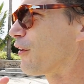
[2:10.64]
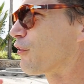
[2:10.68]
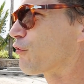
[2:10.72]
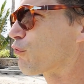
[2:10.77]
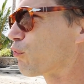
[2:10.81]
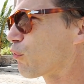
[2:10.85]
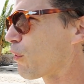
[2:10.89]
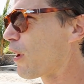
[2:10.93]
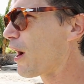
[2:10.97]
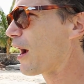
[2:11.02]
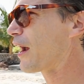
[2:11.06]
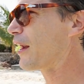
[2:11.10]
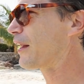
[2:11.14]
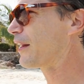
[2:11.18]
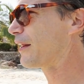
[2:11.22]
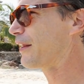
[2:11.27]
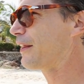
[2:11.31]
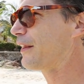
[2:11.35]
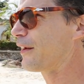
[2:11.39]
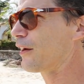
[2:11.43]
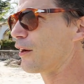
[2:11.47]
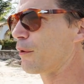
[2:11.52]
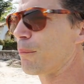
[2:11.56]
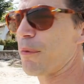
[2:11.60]
is right
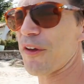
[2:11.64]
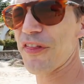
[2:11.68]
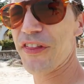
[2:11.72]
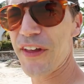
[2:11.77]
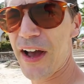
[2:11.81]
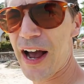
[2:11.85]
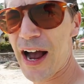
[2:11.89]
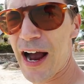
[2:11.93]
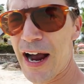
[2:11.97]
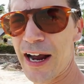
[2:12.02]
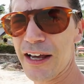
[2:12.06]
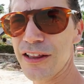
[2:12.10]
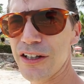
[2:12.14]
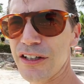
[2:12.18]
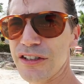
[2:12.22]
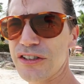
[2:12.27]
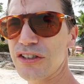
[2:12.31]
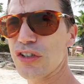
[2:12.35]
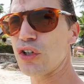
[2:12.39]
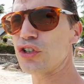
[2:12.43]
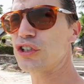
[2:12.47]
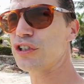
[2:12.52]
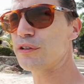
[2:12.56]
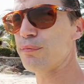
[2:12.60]
here, but the island's so